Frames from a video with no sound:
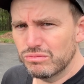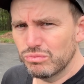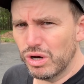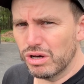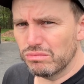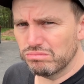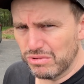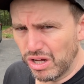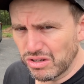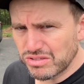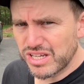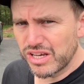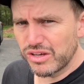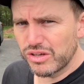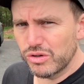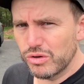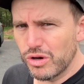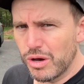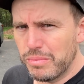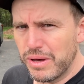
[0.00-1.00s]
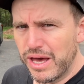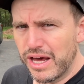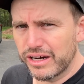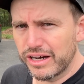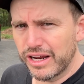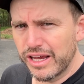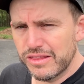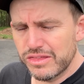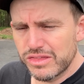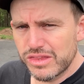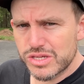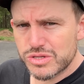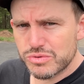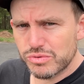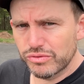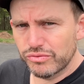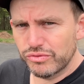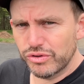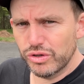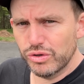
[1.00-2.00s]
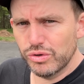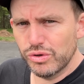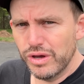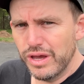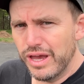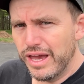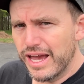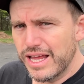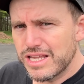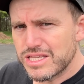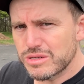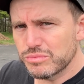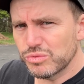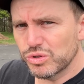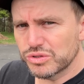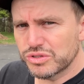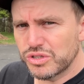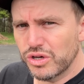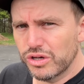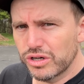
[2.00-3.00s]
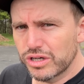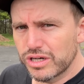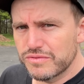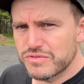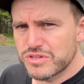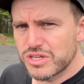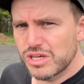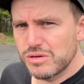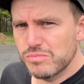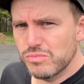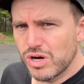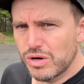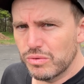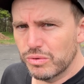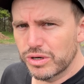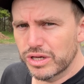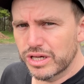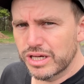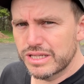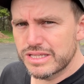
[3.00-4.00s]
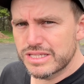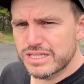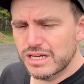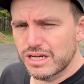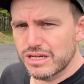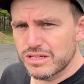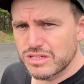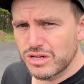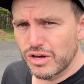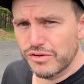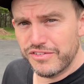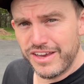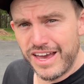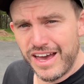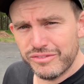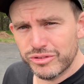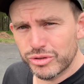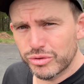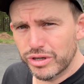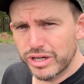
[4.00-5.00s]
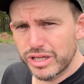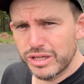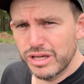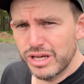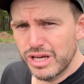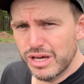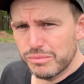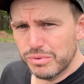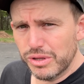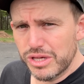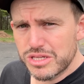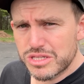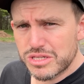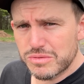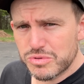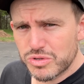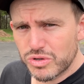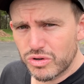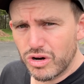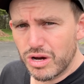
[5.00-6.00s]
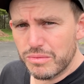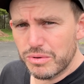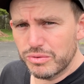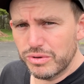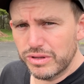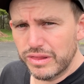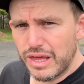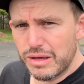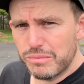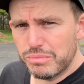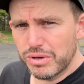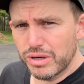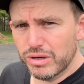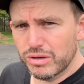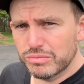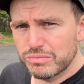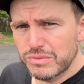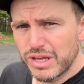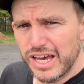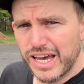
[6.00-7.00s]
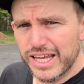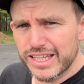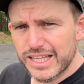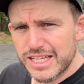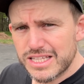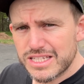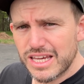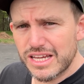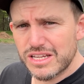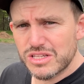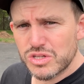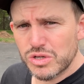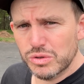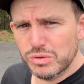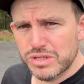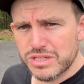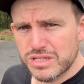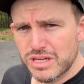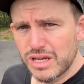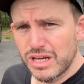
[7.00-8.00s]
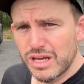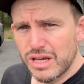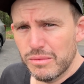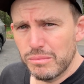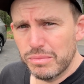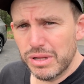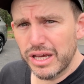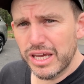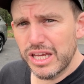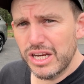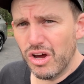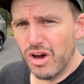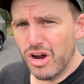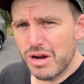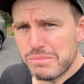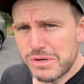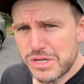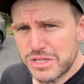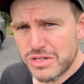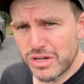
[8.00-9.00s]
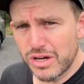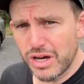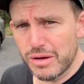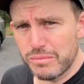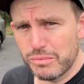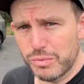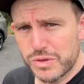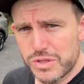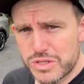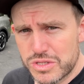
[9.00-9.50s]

Well, I'll tell you about it in this review and some alternatives that you might want to consider. So if you haven't already, please subscribe and ring that bell, and let's get to it. Plug-in hybrid time with the